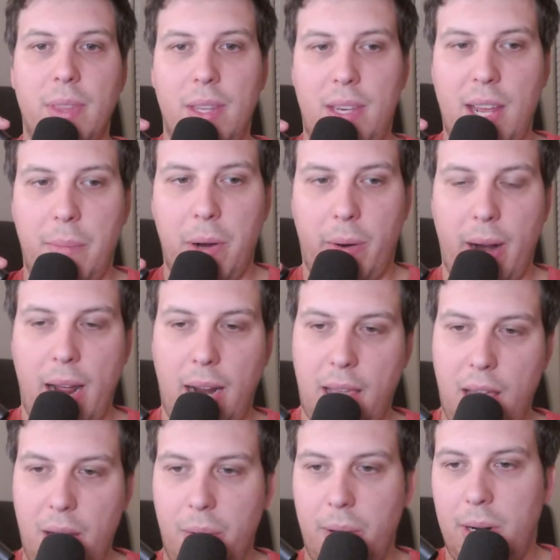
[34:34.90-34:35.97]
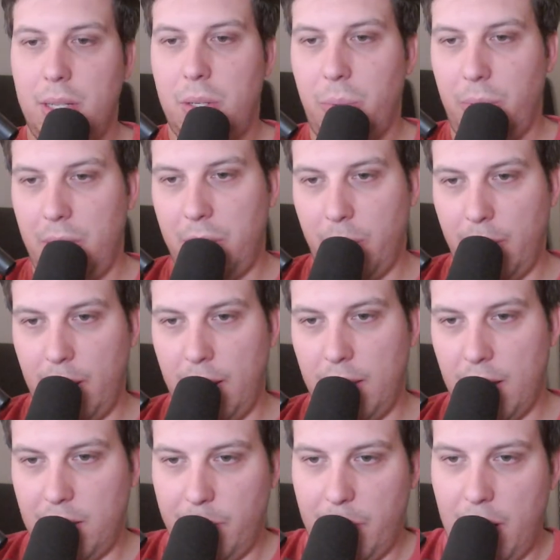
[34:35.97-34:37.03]
Democrat can't win in 2028.
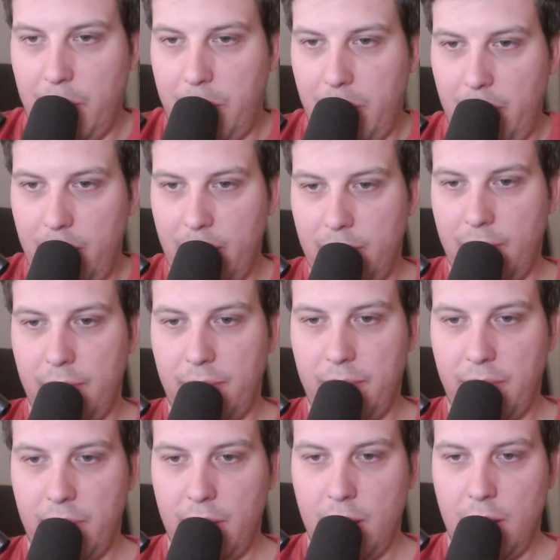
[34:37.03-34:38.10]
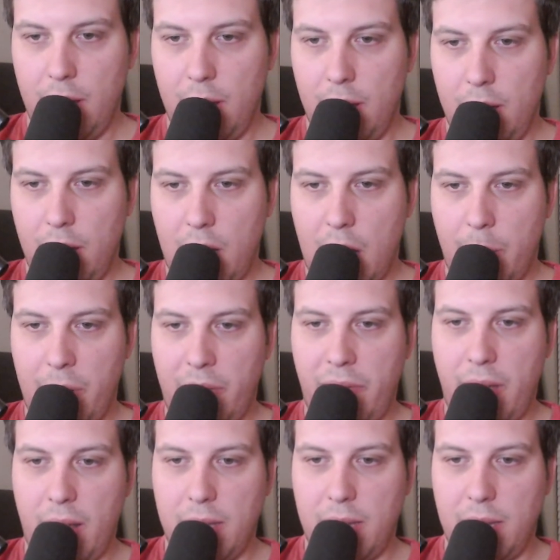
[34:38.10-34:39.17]
That's my opinion. Comic
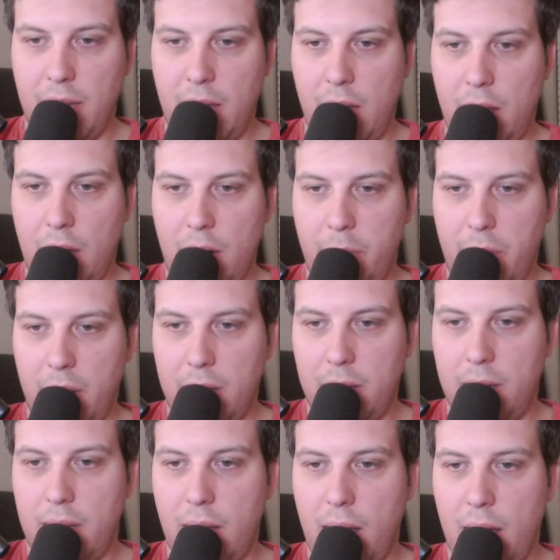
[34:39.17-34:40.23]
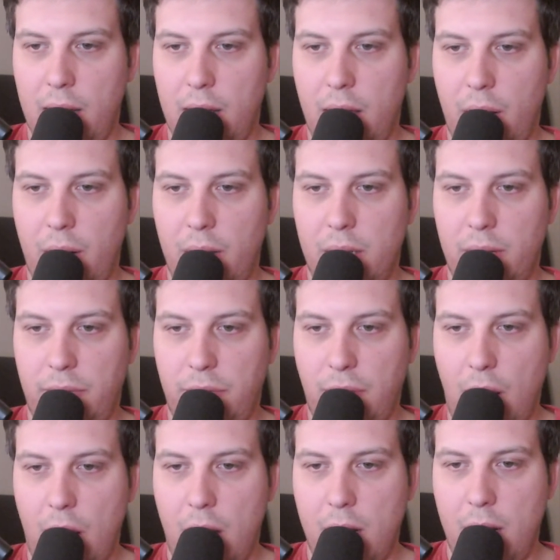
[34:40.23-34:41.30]
Fan says, Elon Musk said there is
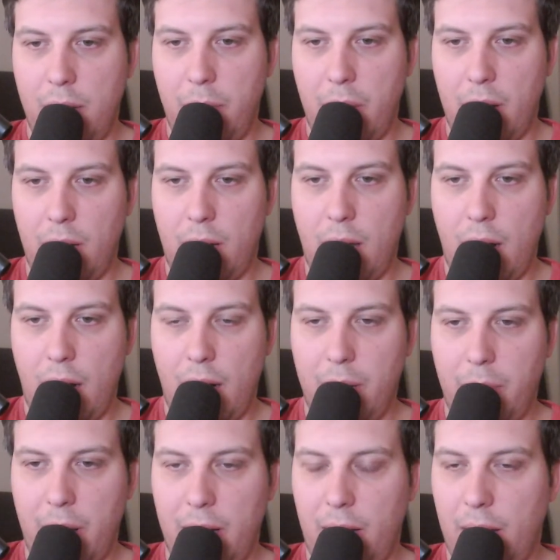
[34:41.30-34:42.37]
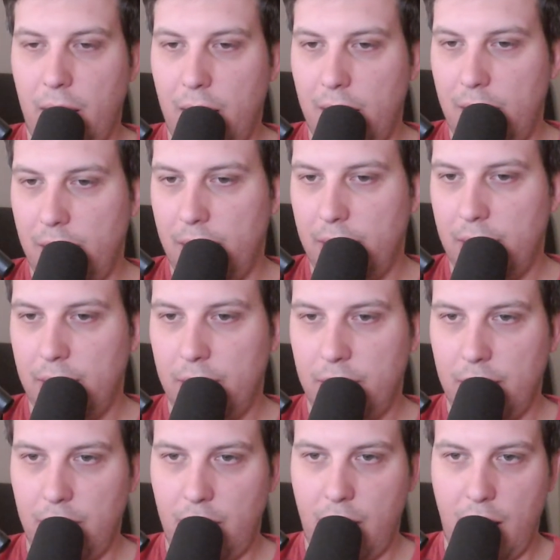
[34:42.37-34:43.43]
fraud in Medicare and Medicaid.
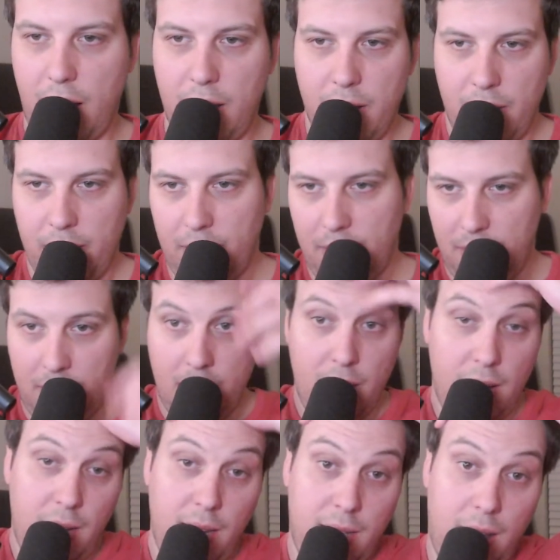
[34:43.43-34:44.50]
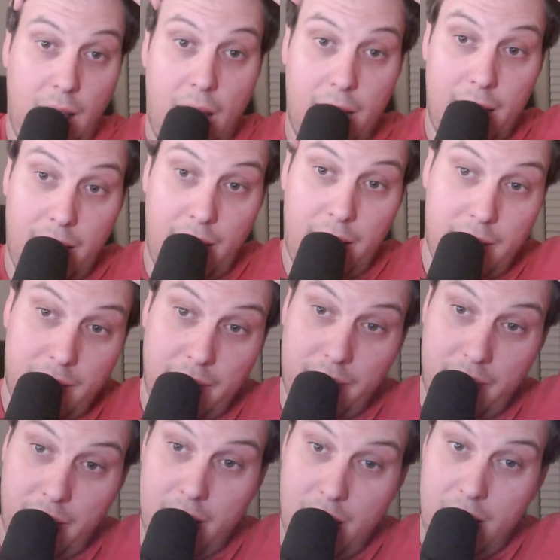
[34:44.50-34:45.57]
Okay. Says a lot of things.
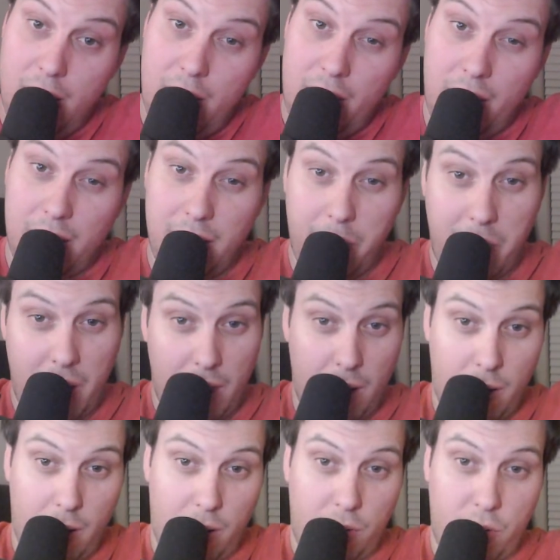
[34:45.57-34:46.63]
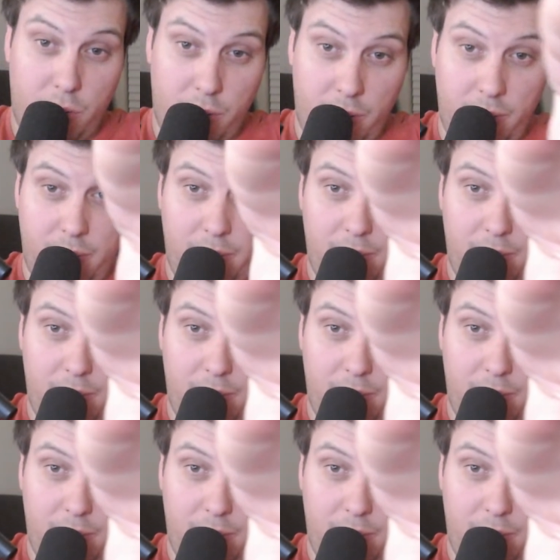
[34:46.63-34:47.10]
Doesn't mean they're all true.